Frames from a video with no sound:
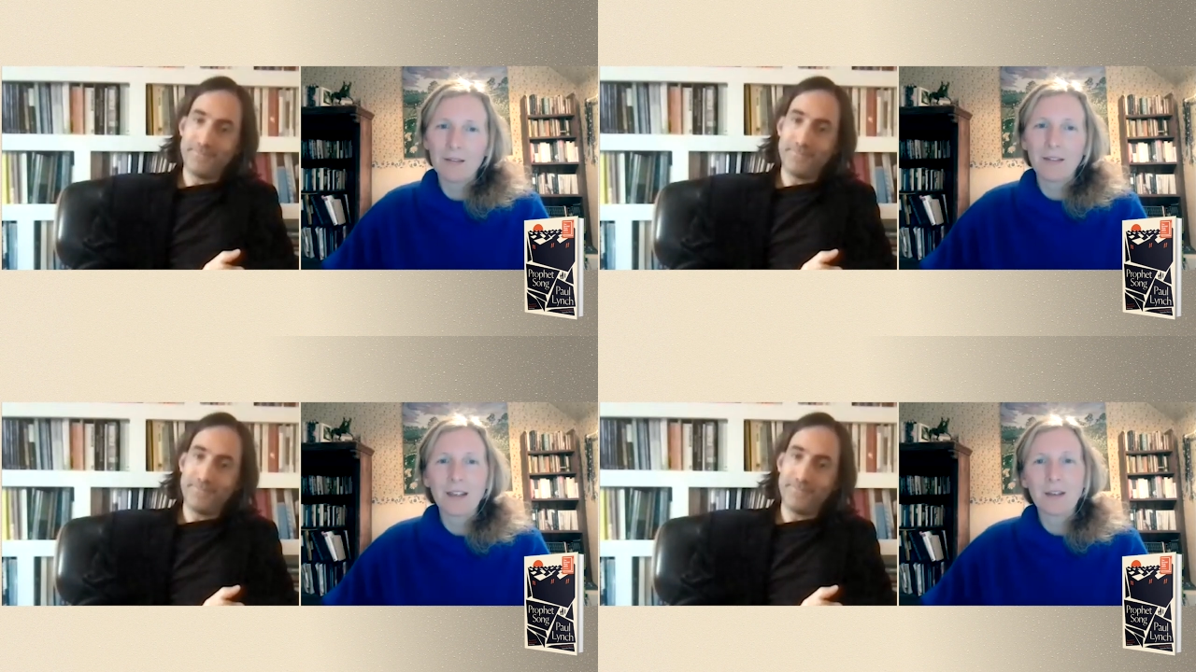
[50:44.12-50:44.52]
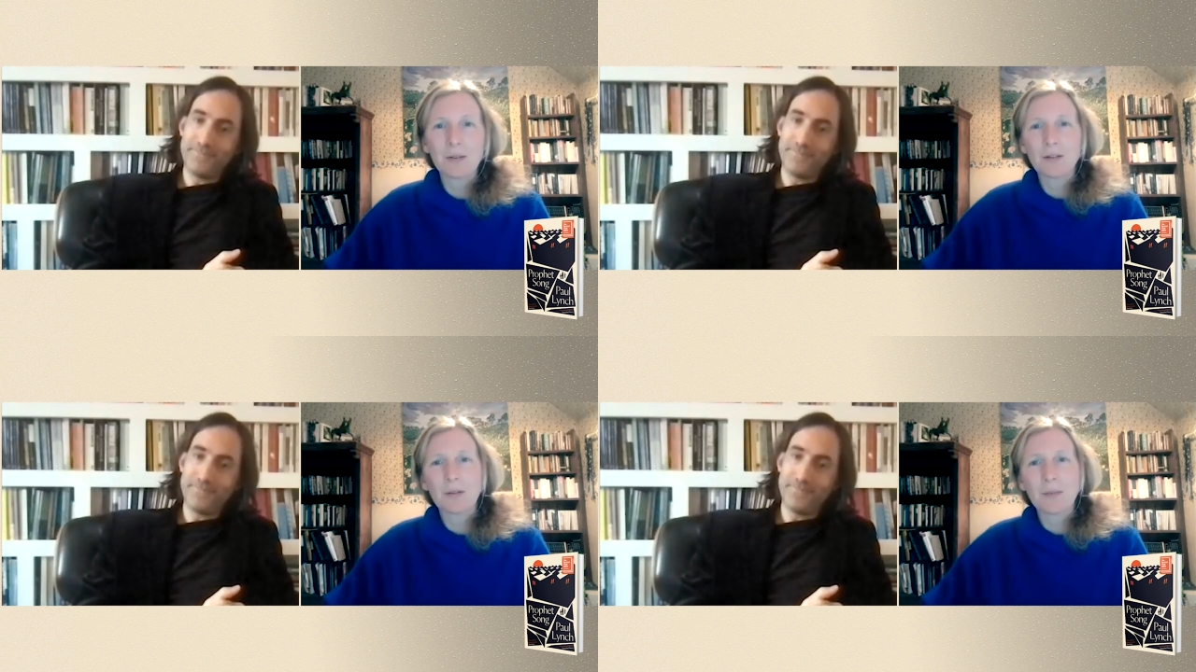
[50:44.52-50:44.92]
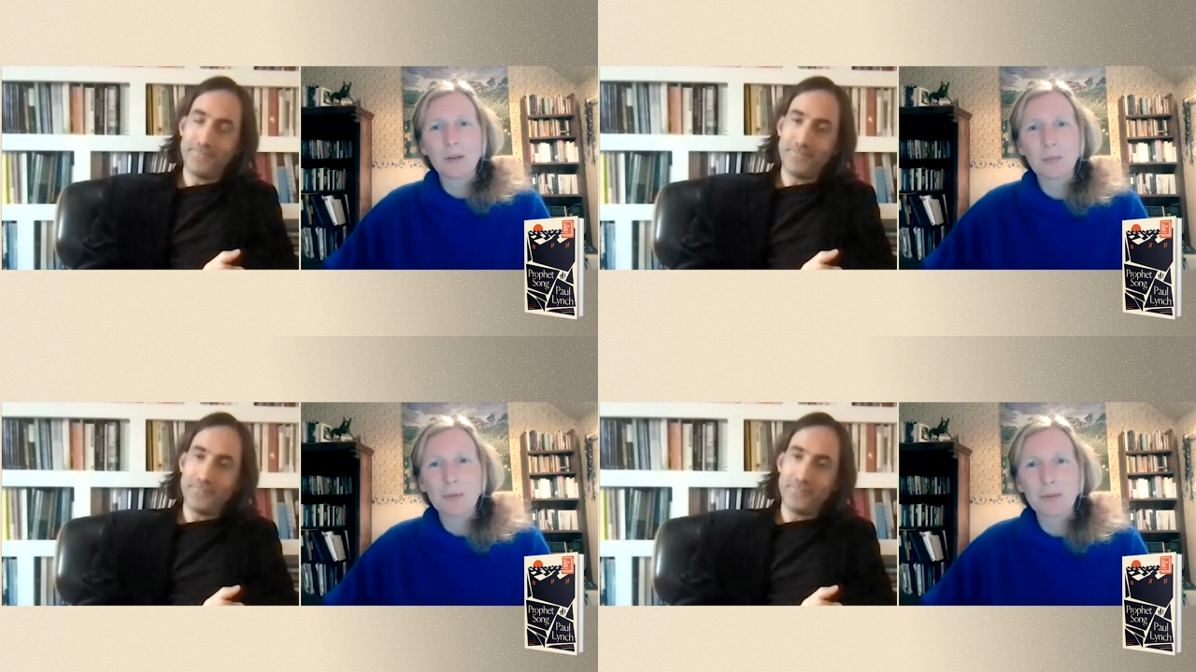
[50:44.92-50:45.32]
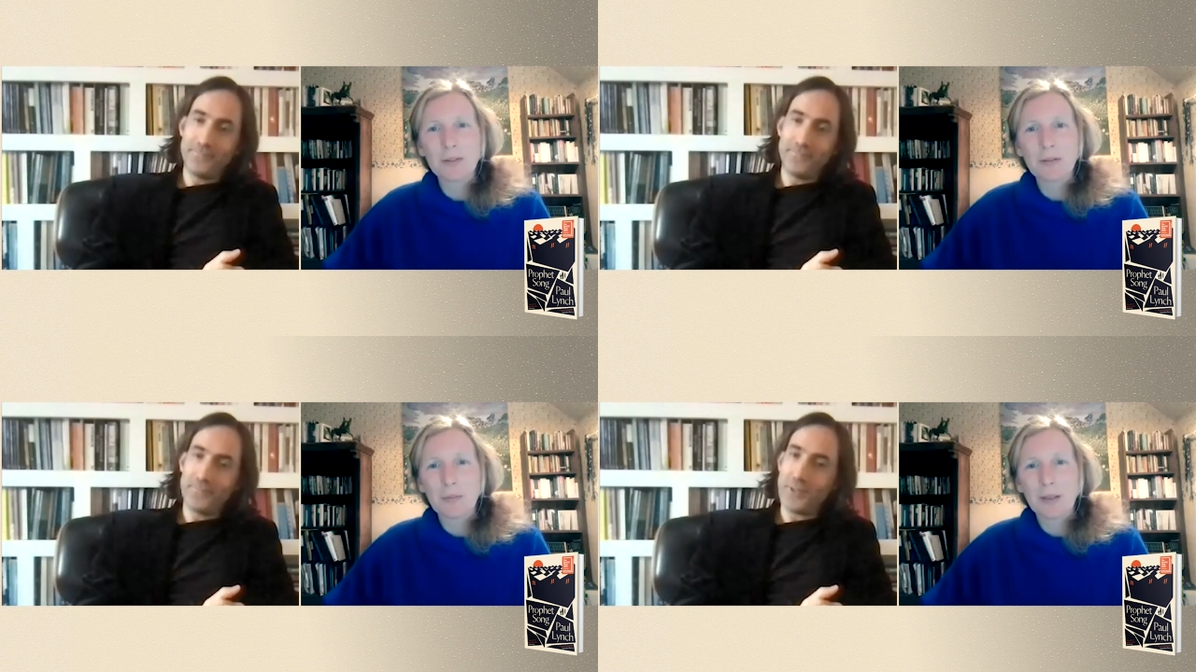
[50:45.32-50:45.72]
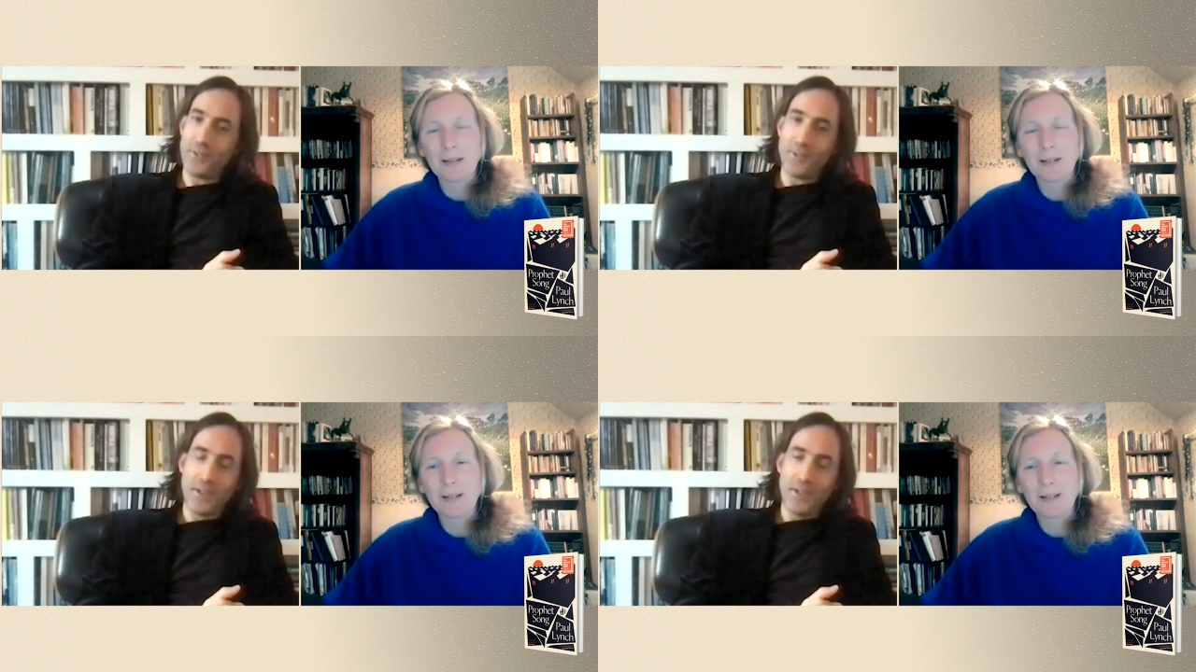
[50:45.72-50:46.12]
Speaker 1: thank you so much paul this has
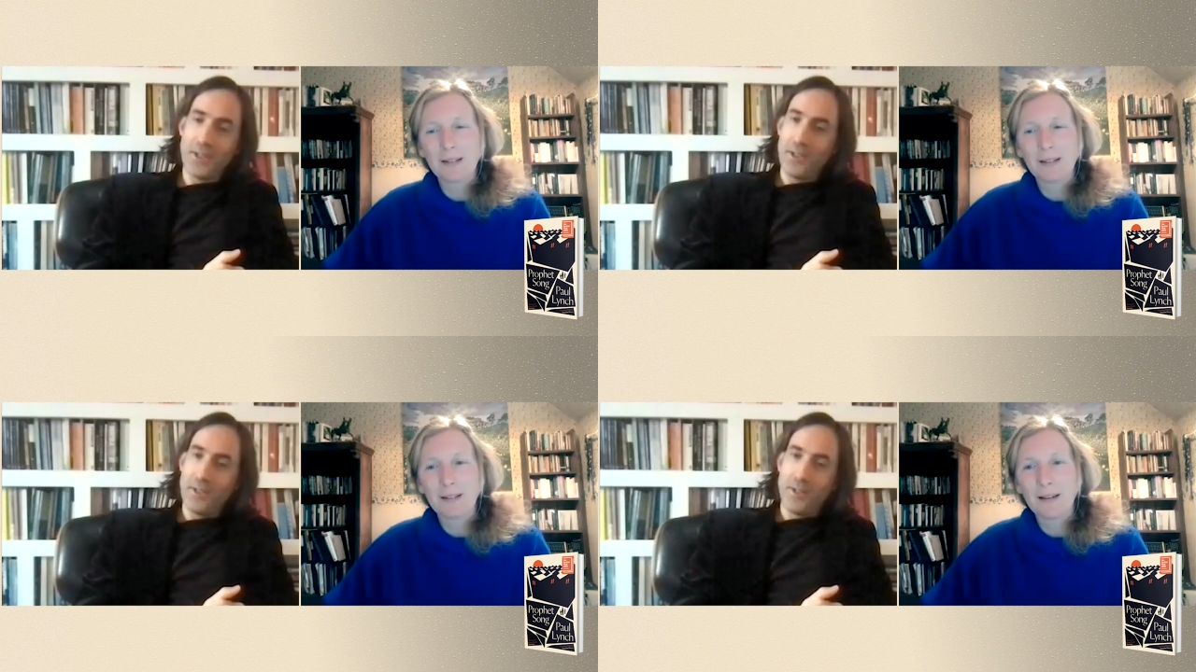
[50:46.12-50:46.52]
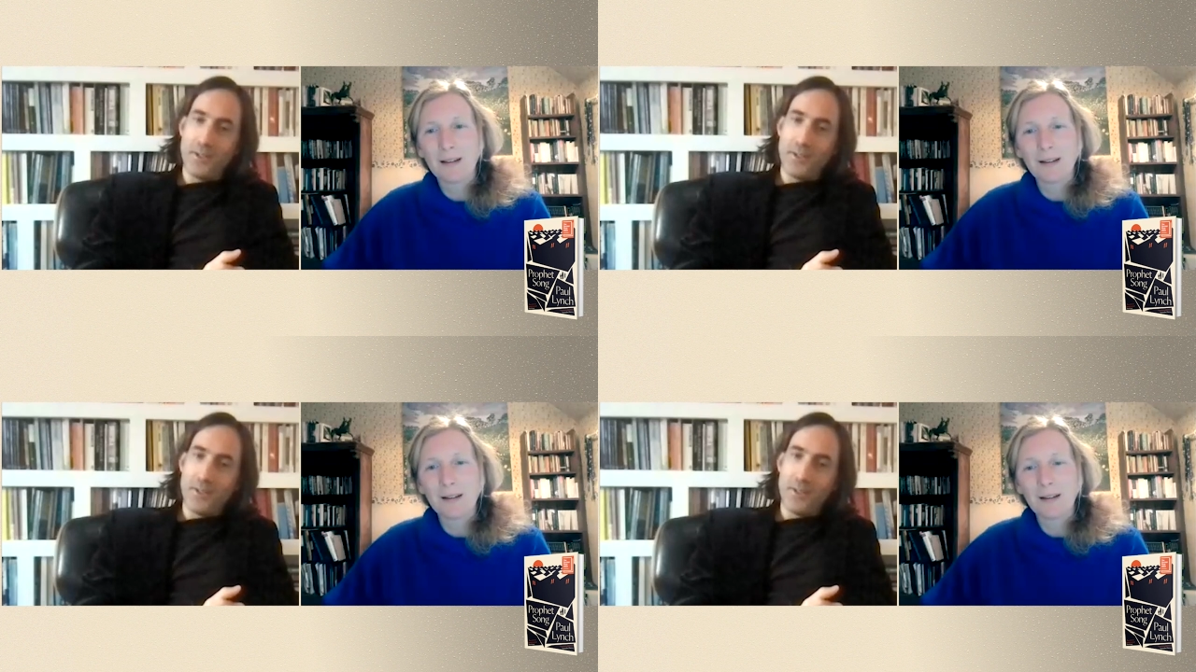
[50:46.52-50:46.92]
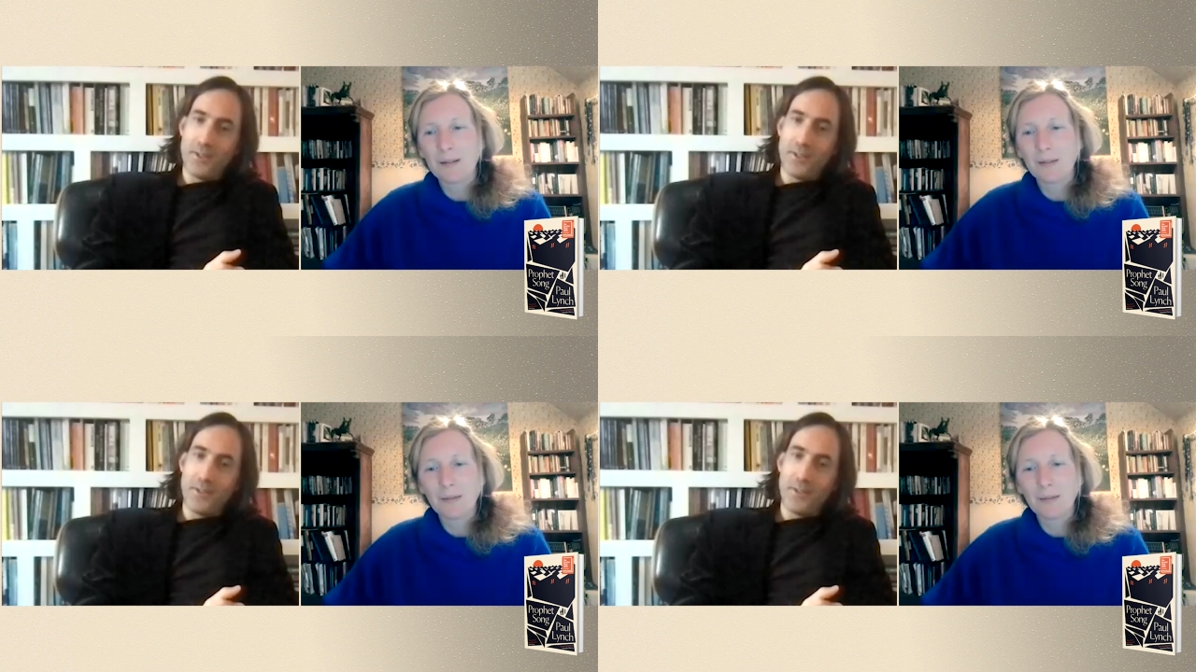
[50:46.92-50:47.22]
been uh